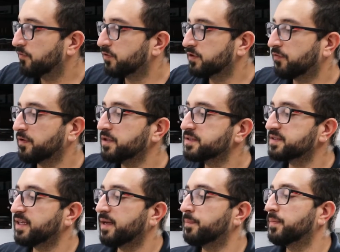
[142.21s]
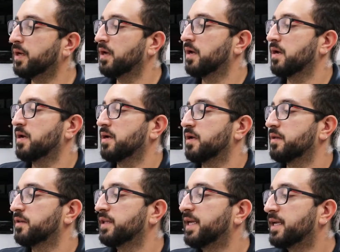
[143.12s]
for the first step,
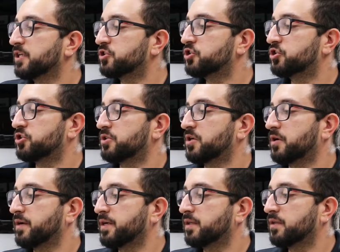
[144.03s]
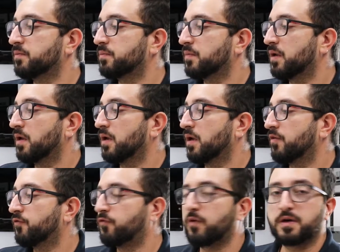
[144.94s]
the leakage current
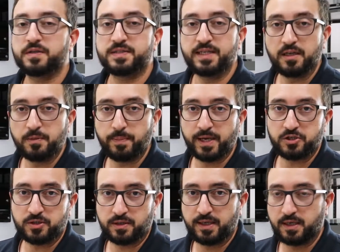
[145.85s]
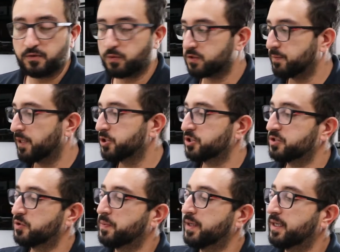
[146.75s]
for a single patient lead was measured
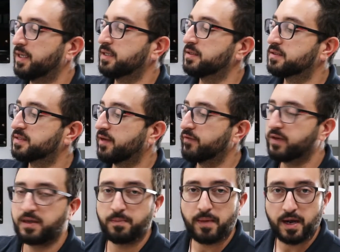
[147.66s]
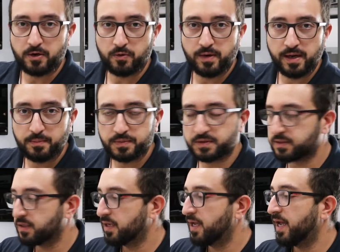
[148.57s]
to be 70
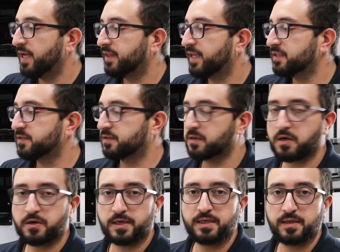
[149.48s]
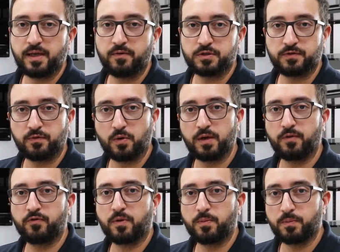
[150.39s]
microamps, and that's the current that was
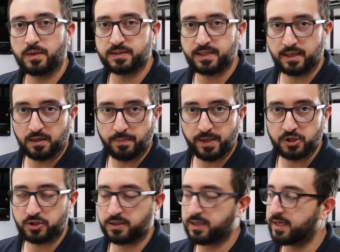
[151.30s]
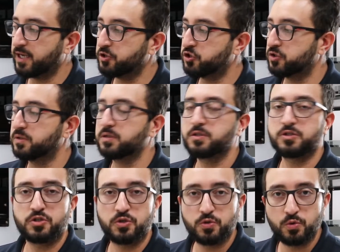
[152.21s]
flowing from a single patient connection
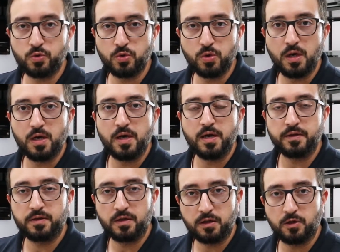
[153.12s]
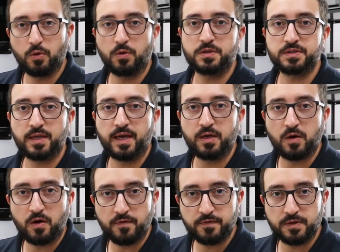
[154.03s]
to the lower side
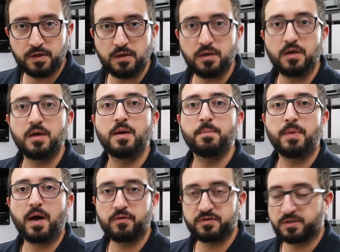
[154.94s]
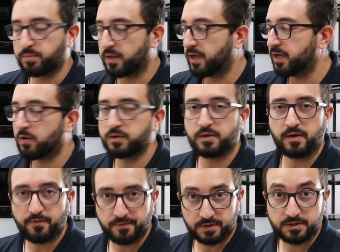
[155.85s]
of the power supply or the
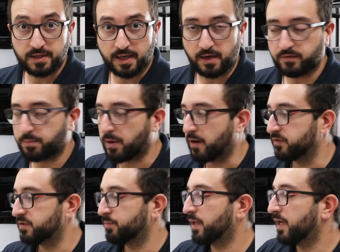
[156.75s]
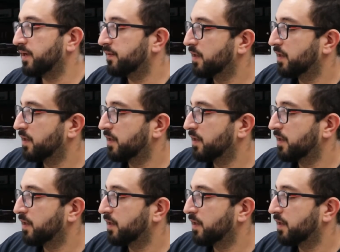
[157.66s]
reference side of the power supply.